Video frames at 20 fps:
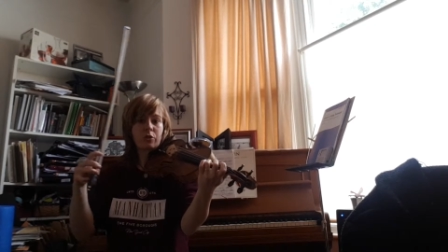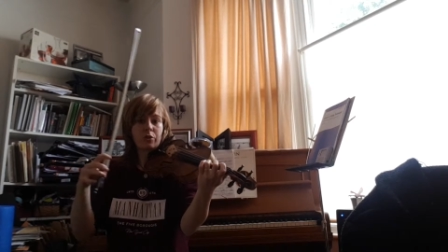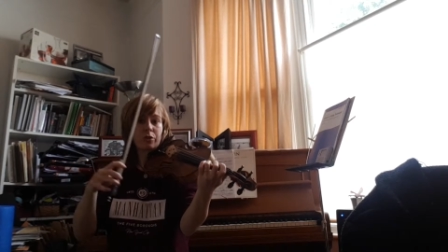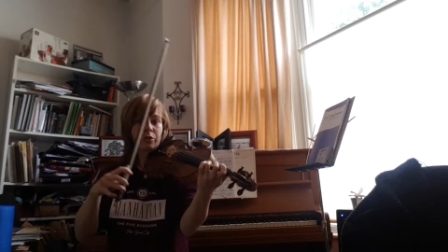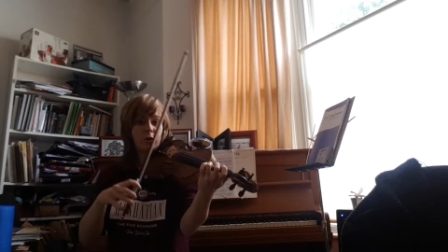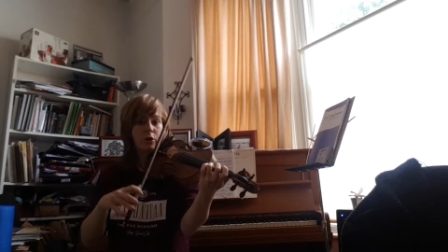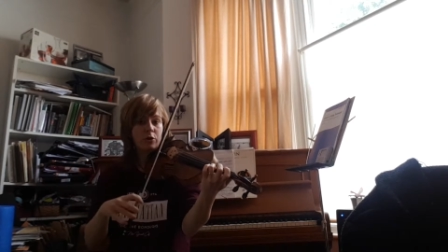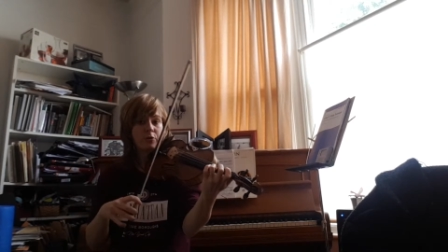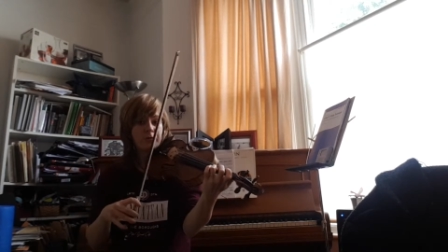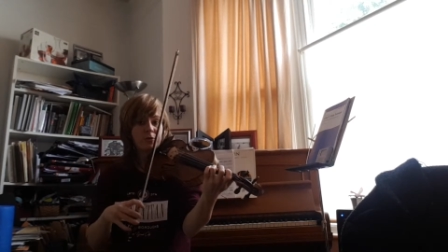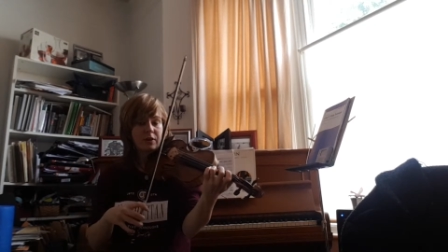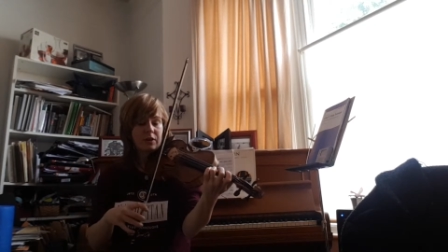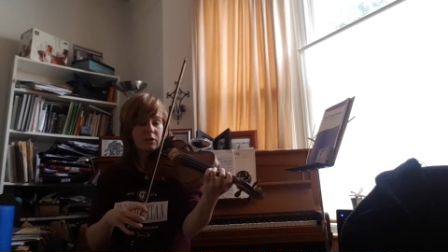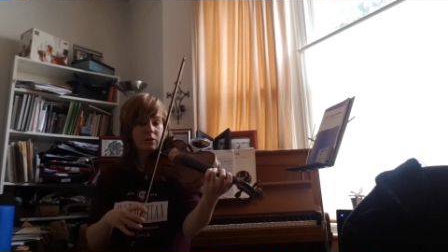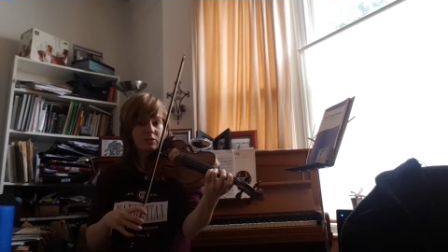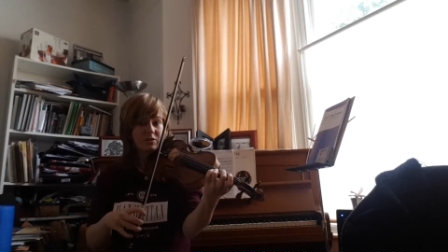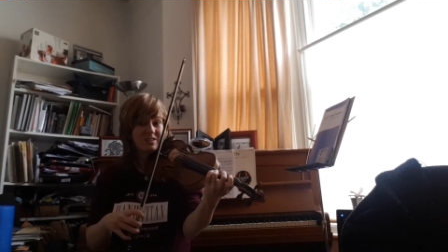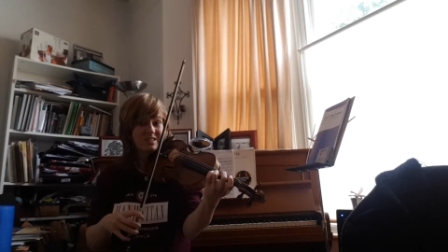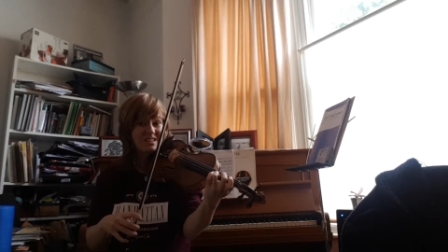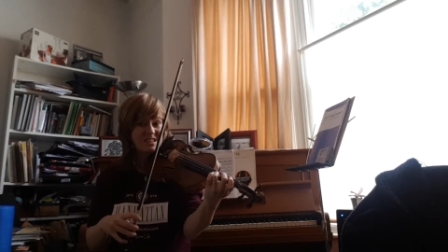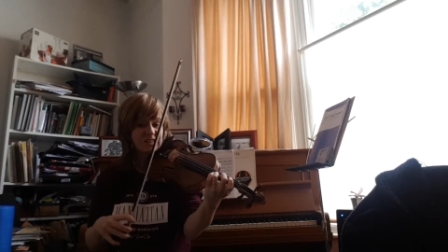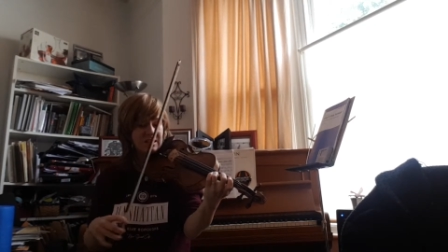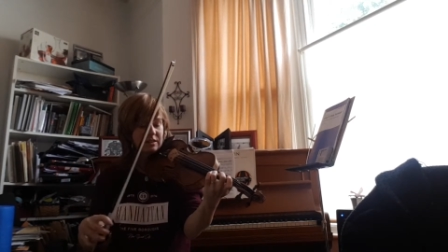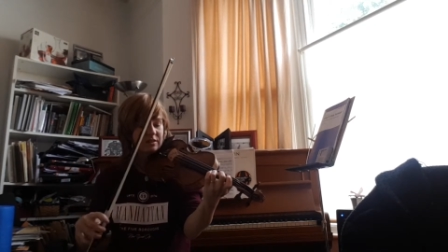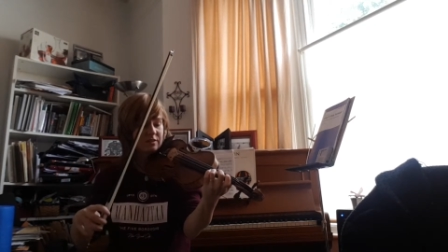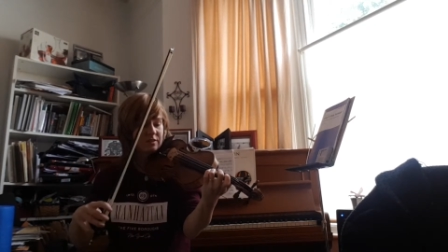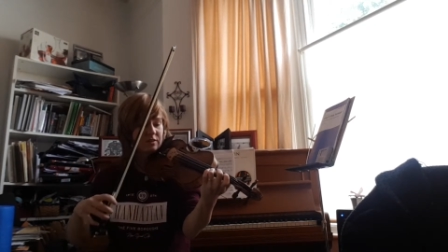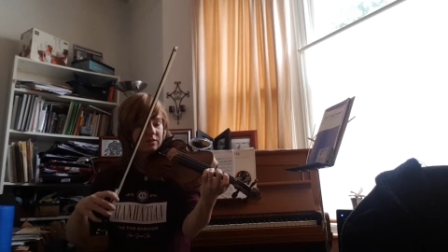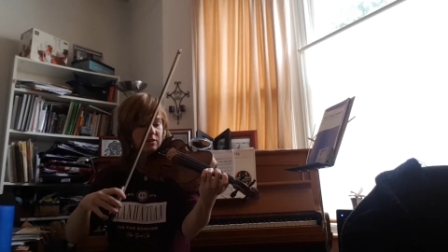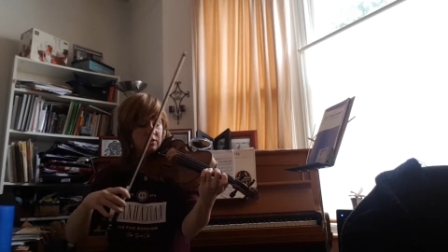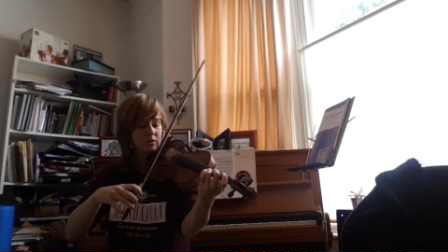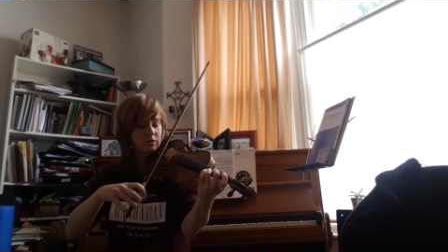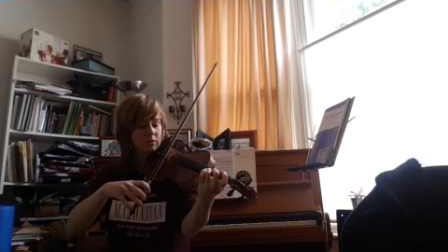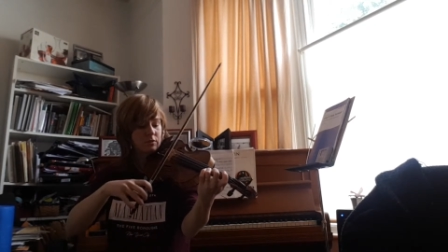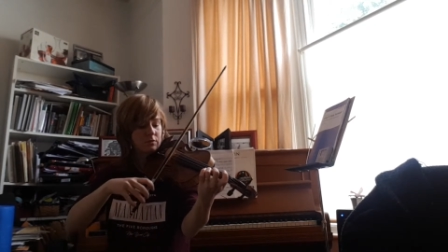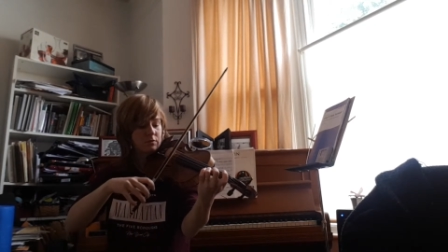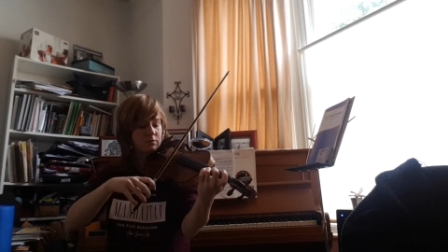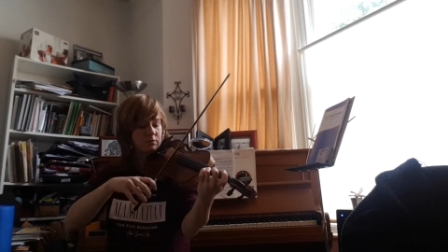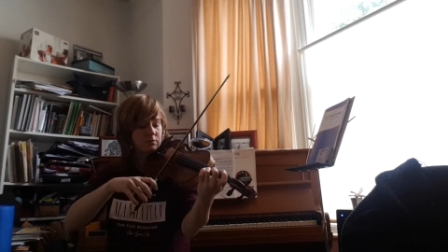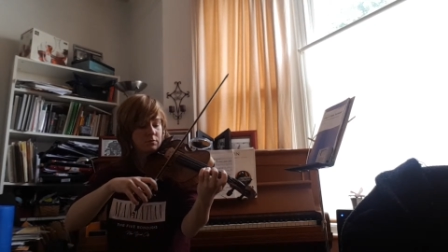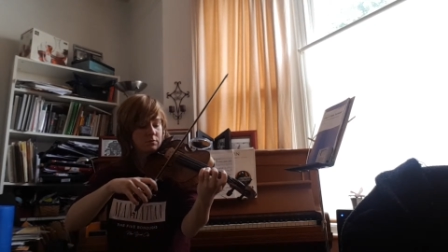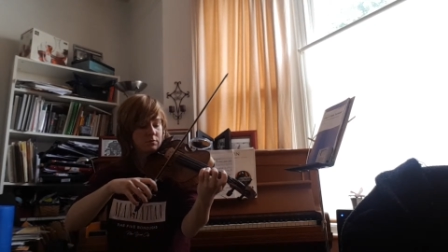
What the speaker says: third finger D is in tune,